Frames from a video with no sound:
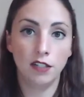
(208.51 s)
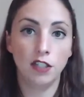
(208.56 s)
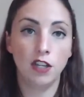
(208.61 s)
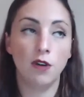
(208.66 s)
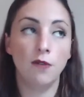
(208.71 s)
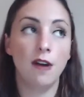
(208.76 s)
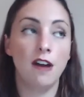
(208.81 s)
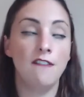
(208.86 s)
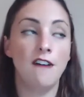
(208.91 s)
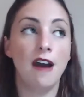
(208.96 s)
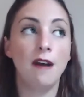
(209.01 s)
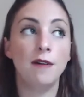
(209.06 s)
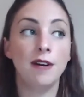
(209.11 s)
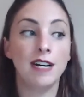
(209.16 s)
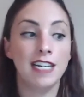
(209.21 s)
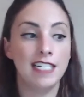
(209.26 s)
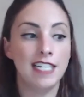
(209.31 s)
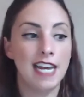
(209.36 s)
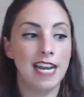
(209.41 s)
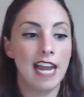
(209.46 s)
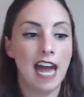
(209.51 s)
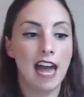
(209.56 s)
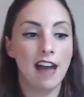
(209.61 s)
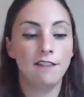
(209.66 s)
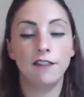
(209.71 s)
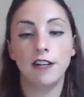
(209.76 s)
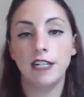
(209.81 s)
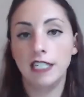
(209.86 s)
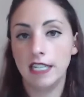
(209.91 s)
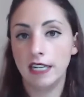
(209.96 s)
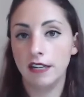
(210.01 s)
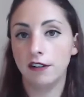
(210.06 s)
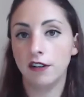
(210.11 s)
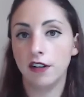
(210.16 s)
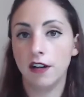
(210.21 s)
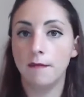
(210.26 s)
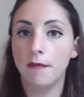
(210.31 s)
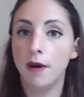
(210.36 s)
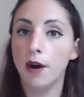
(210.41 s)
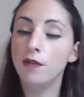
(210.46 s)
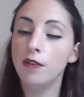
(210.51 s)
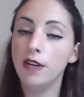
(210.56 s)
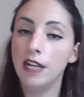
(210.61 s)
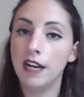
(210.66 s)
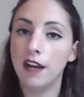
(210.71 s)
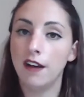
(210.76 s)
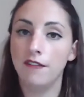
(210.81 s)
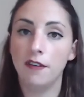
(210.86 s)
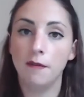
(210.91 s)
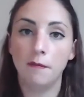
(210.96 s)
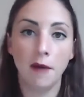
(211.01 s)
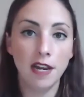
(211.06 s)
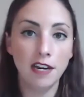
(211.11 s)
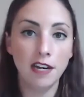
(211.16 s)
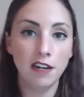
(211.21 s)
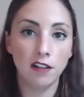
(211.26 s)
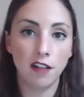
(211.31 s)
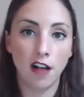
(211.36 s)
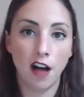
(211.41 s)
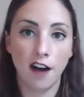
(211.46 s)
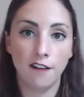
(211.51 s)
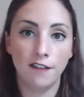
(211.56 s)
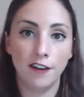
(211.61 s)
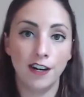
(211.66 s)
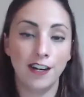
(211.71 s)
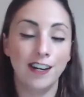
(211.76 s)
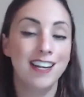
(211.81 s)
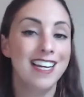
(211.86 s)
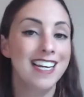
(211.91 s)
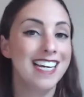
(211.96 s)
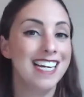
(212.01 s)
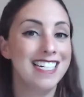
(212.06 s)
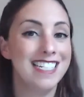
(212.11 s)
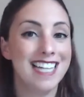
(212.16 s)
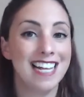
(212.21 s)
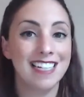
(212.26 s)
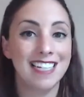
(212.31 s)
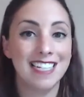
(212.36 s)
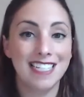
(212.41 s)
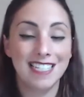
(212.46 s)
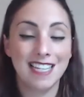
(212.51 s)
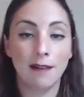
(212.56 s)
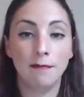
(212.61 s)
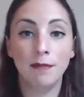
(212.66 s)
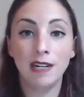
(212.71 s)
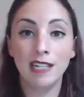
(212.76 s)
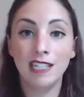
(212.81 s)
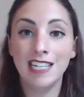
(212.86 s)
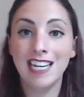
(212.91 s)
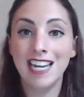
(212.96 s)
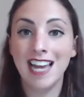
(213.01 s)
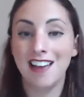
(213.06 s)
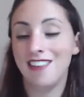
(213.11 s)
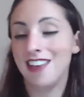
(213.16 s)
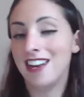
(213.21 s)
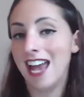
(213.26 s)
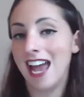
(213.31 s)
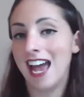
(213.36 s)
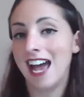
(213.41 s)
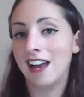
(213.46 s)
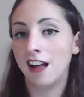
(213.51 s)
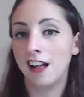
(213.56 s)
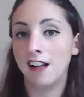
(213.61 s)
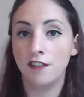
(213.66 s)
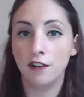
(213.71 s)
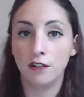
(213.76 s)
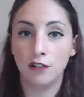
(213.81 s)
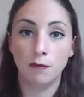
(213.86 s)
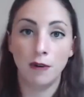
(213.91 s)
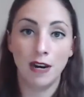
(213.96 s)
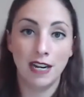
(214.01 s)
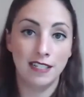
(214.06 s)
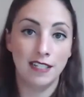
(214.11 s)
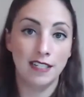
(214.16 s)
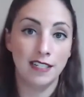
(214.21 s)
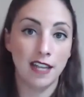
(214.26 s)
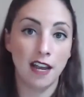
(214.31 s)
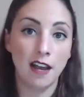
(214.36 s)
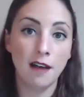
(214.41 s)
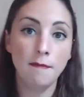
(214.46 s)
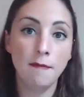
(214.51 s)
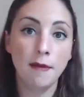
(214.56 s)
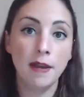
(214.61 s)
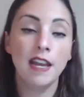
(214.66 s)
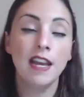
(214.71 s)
So if I were to take every single component of the bundle offer and sell it separately and then add all those prices up,